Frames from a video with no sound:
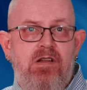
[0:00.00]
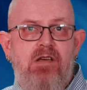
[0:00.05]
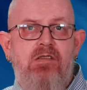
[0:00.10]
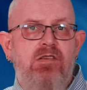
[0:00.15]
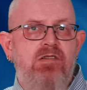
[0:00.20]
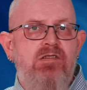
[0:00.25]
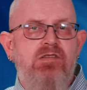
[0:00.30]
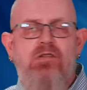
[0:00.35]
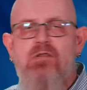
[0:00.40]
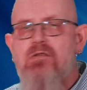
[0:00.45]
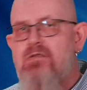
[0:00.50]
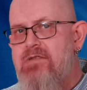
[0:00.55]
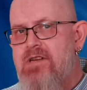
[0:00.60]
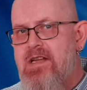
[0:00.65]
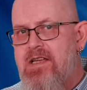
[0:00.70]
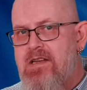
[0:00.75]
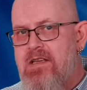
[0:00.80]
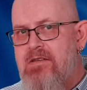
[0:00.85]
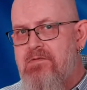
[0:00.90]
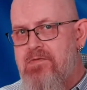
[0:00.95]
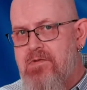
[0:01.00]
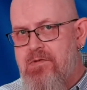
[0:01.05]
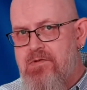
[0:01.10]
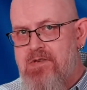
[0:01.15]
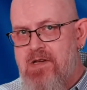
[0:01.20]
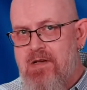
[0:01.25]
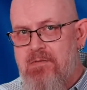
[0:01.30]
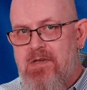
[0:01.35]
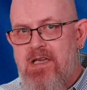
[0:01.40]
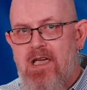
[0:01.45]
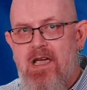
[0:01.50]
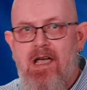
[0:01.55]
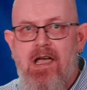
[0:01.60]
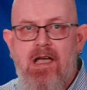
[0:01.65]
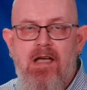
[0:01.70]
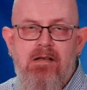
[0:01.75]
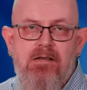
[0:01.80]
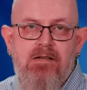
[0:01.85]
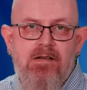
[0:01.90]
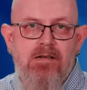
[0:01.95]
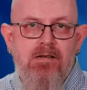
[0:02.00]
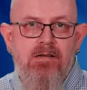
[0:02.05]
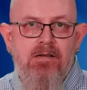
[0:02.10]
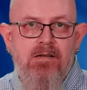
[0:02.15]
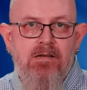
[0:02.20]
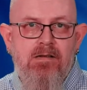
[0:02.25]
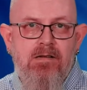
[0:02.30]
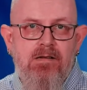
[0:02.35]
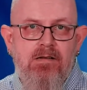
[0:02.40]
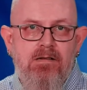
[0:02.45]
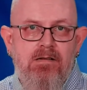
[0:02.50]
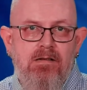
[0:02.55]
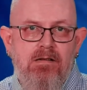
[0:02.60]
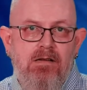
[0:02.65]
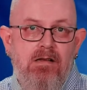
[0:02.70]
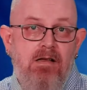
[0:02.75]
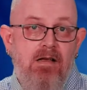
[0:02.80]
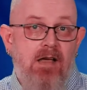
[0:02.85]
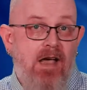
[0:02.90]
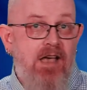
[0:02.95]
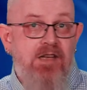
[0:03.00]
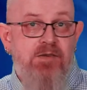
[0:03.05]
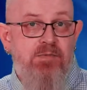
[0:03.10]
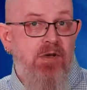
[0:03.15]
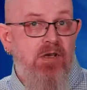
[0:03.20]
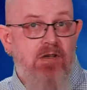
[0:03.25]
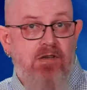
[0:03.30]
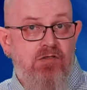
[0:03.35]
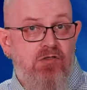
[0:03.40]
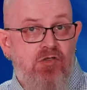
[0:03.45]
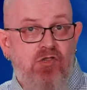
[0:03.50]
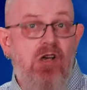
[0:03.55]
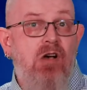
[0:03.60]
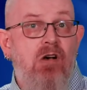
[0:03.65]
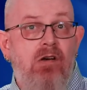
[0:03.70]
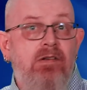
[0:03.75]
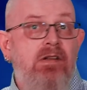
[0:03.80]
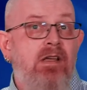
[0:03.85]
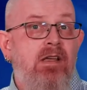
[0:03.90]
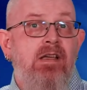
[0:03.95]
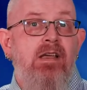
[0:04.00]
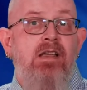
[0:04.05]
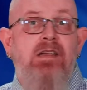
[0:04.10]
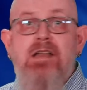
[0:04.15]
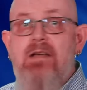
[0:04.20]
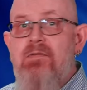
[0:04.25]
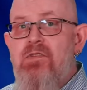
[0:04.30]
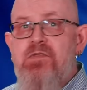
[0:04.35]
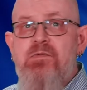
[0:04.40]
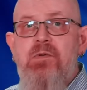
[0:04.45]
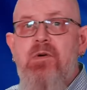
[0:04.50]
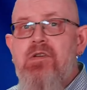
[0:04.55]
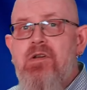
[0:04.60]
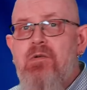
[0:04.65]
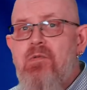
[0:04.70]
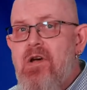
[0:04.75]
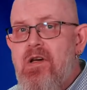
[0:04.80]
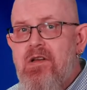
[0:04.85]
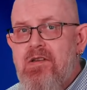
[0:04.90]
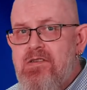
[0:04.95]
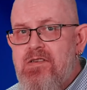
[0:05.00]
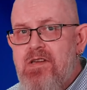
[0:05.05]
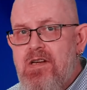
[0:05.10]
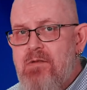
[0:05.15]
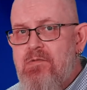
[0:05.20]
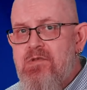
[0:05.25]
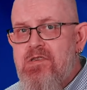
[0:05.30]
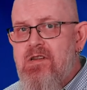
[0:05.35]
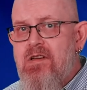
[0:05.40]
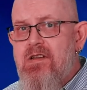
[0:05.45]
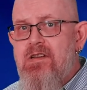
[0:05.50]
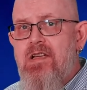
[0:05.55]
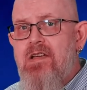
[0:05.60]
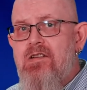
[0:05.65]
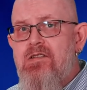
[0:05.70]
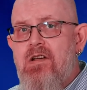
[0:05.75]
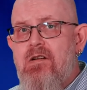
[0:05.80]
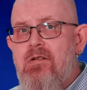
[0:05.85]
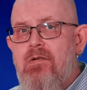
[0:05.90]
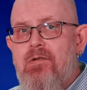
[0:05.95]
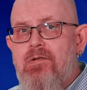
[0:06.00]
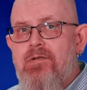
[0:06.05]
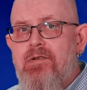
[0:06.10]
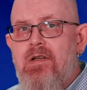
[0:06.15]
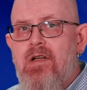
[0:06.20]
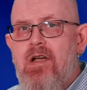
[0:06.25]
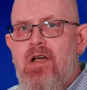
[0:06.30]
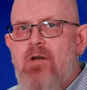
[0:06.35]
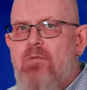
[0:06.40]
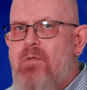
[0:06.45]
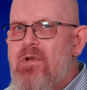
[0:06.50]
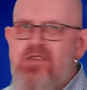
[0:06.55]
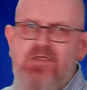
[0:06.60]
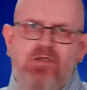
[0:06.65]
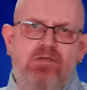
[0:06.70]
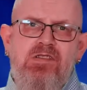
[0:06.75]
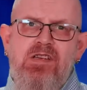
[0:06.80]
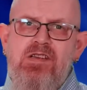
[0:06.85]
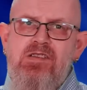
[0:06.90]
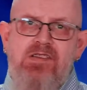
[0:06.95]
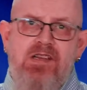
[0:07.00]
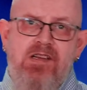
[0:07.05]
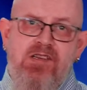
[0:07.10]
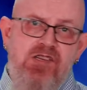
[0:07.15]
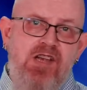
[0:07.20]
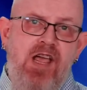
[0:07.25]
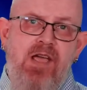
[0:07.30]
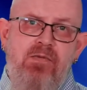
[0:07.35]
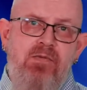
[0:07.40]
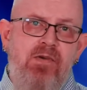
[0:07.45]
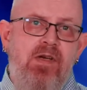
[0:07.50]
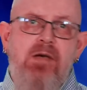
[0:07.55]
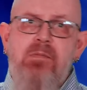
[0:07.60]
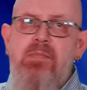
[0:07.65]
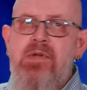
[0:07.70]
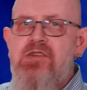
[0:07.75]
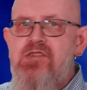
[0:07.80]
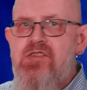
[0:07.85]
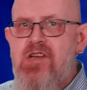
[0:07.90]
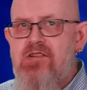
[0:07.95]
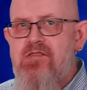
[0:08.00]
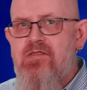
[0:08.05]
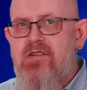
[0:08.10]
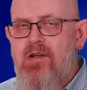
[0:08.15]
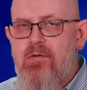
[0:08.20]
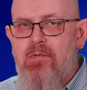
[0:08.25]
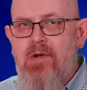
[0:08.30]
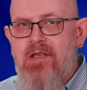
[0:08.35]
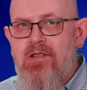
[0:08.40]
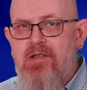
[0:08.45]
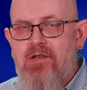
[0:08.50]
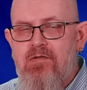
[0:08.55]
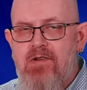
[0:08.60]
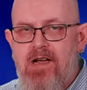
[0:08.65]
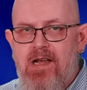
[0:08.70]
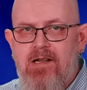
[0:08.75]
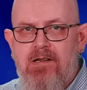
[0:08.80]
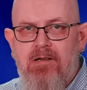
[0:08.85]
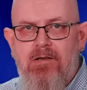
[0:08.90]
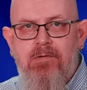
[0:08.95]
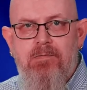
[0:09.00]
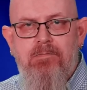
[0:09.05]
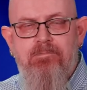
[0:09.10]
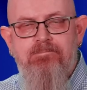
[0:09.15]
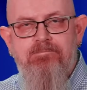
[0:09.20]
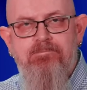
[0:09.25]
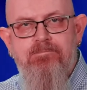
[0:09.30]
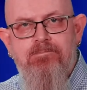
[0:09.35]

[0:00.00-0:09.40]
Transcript: and others, or needing full-time care. Asperger's John never spoke a word until he was 9 years old, whilst autistic Jeff had been chattering away in the cradle.